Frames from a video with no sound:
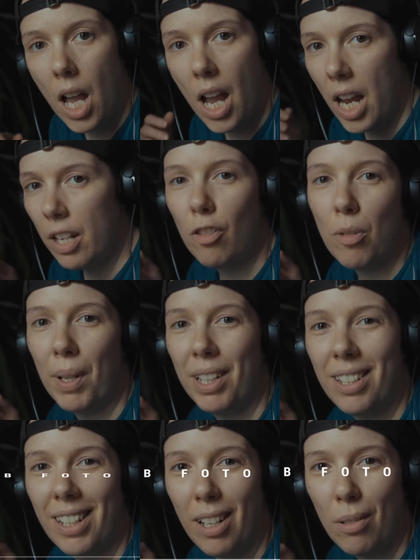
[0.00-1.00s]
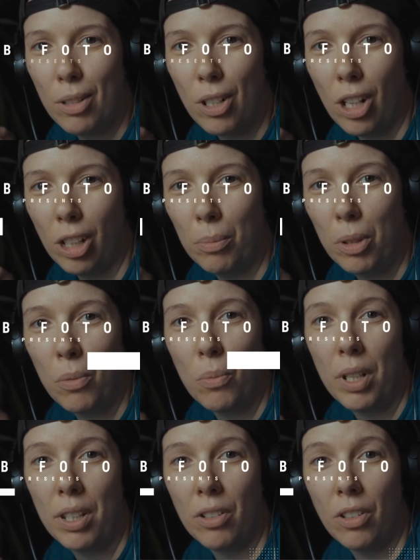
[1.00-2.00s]
Hey everybody, today we're talking about
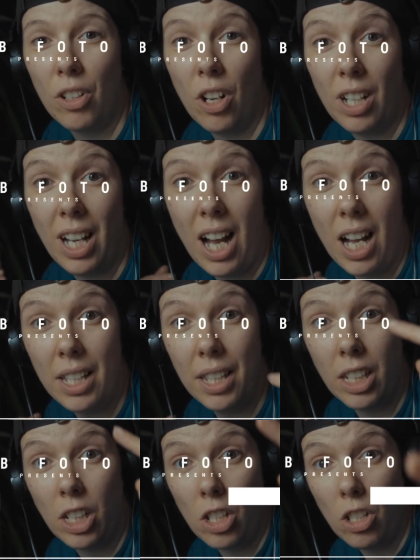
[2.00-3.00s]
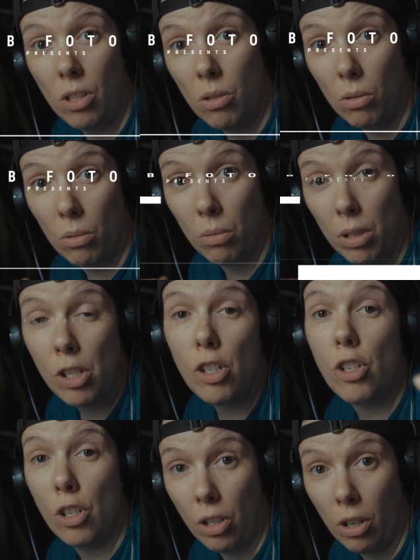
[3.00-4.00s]
whether or not I think you
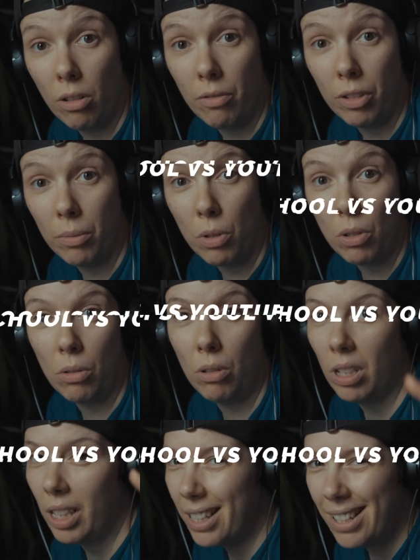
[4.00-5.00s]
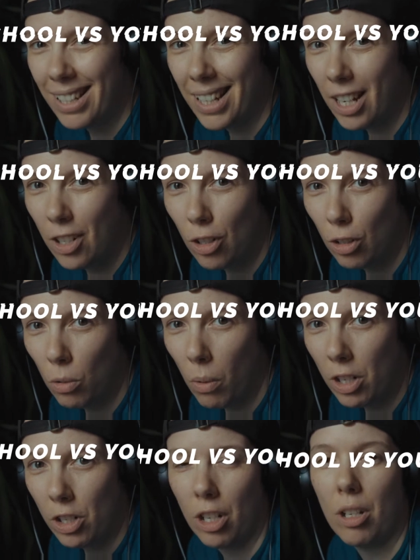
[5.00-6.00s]
should go to film school. It's the age-old
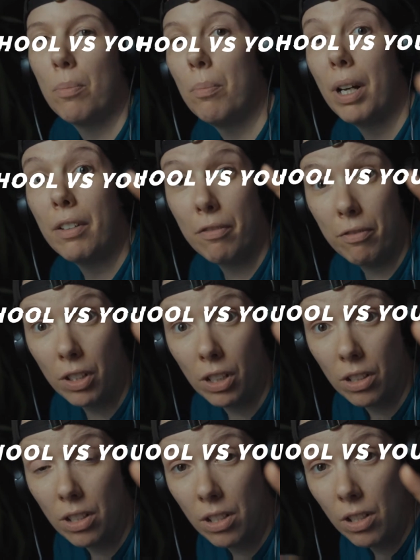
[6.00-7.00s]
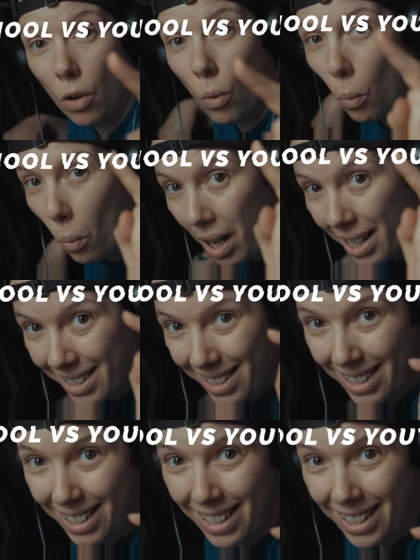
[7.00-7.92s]
question. But first, what